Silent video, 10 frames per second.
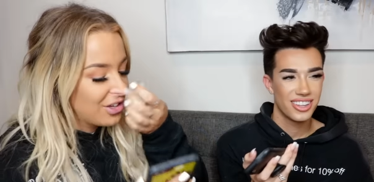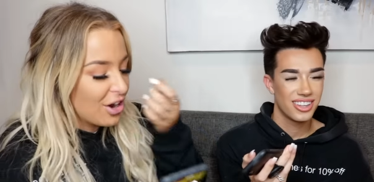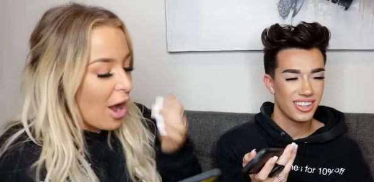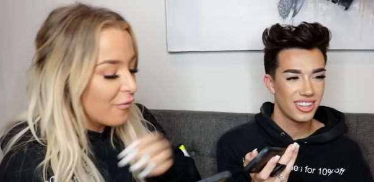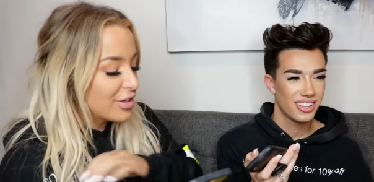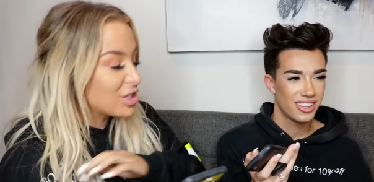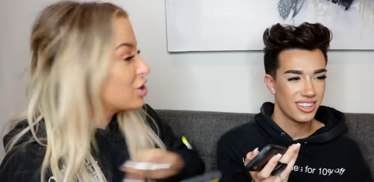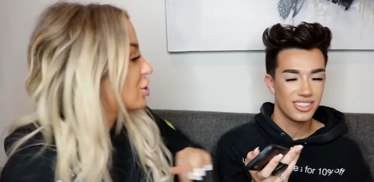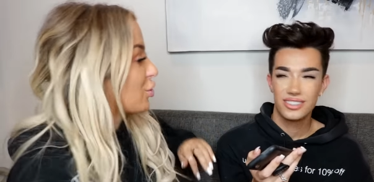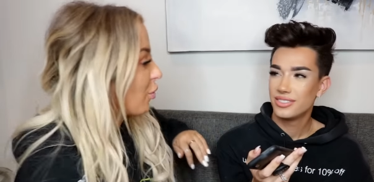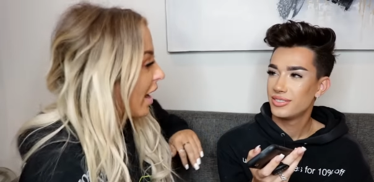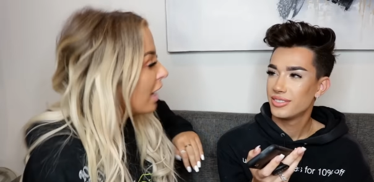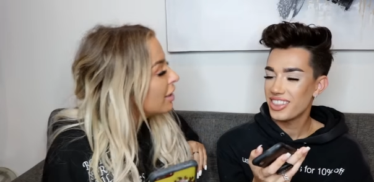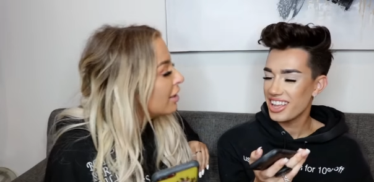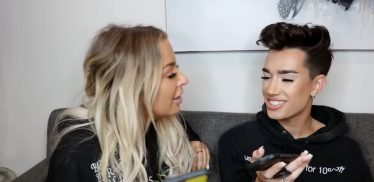Speaker 1: Your outfits are just
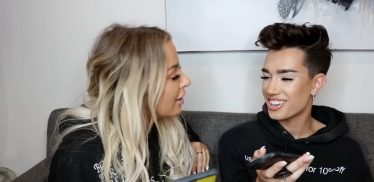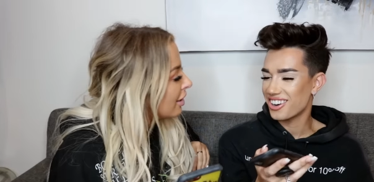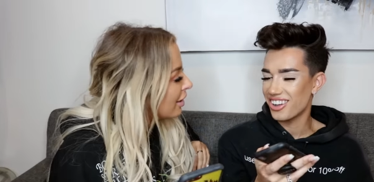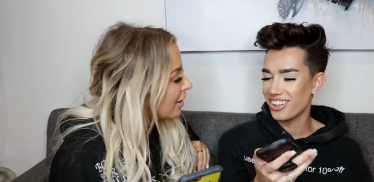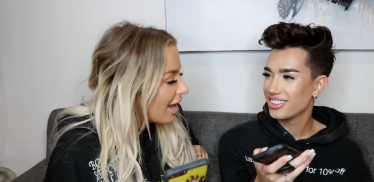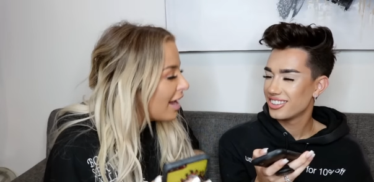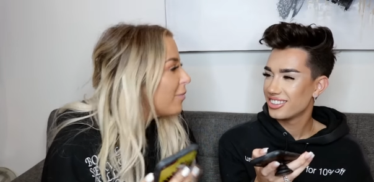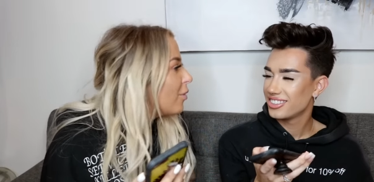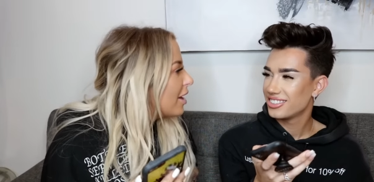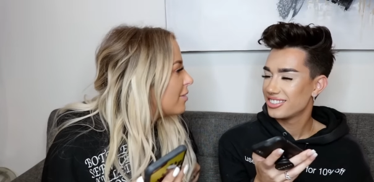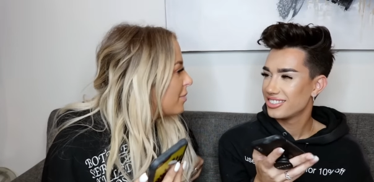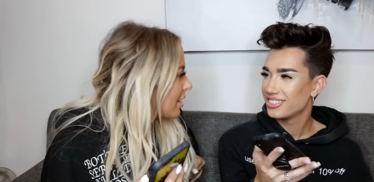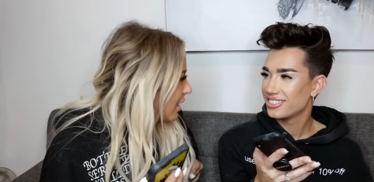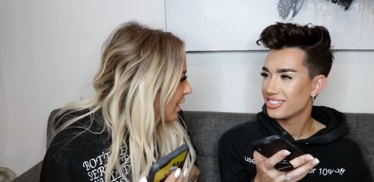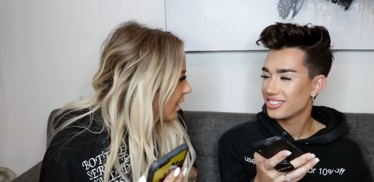great. Thanks, girl. And I'm wearing
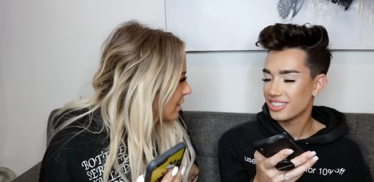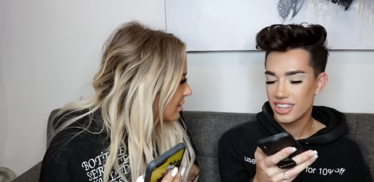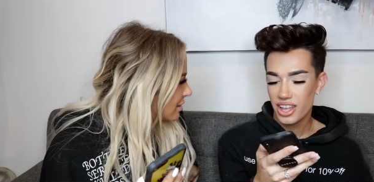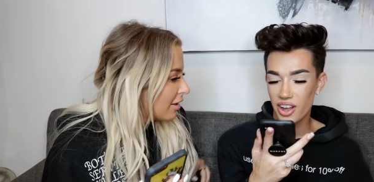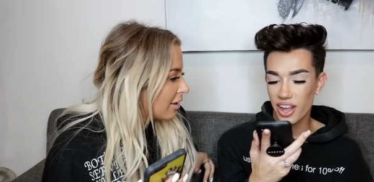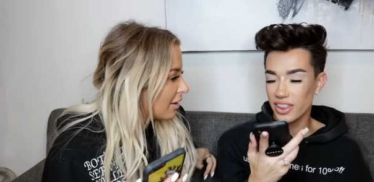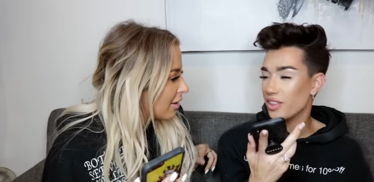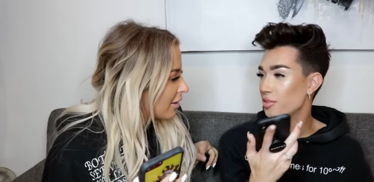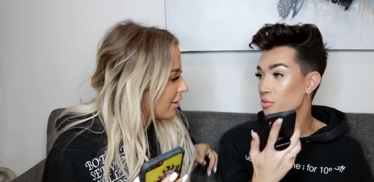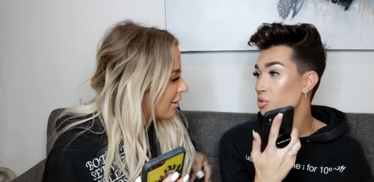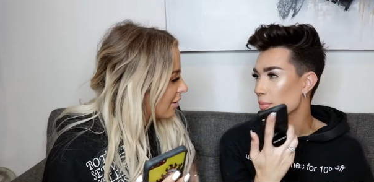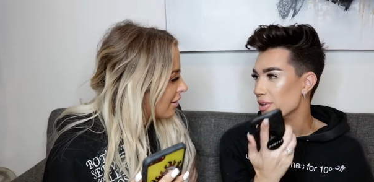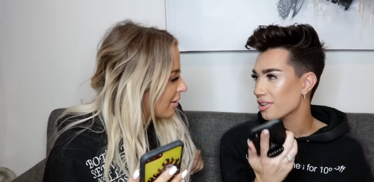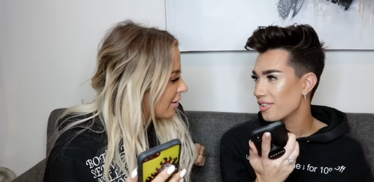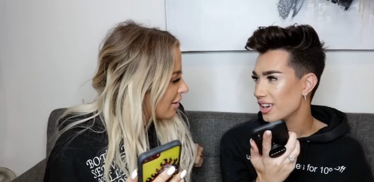bikinis. Okay, do you
Speaker 2: want me to
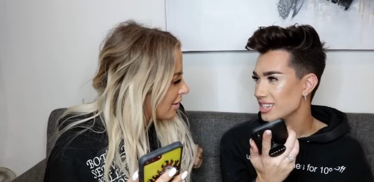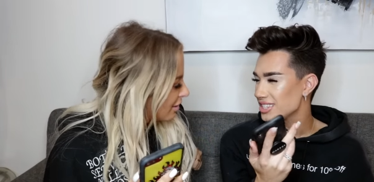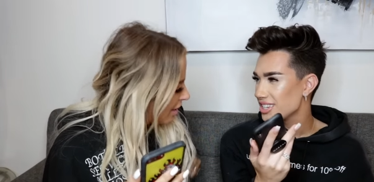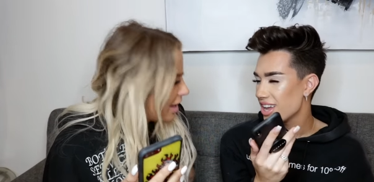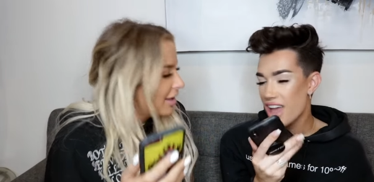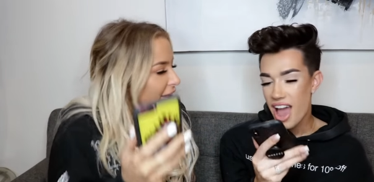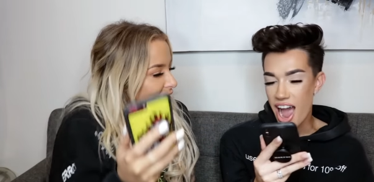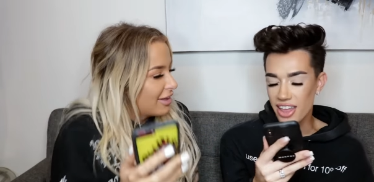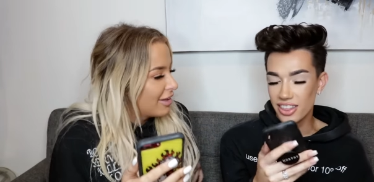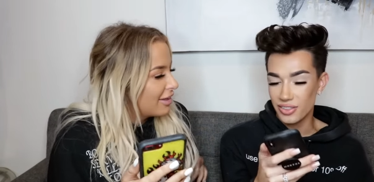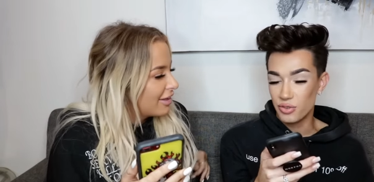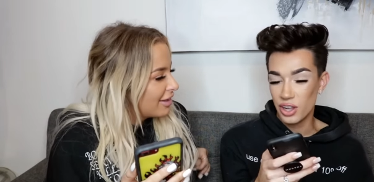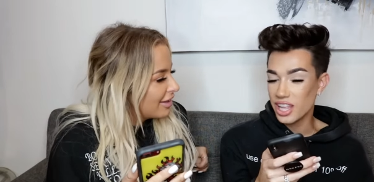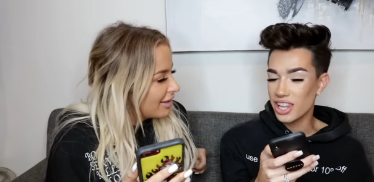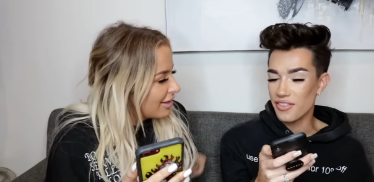go first? Yeah. I
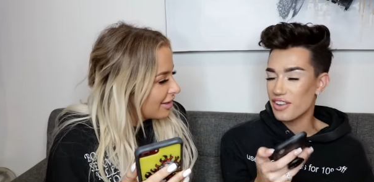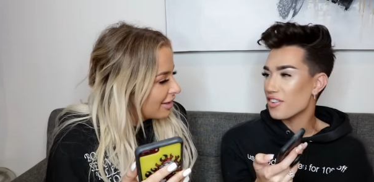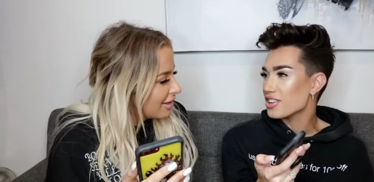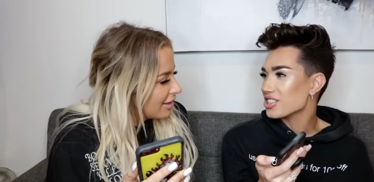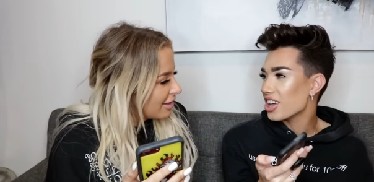really love your first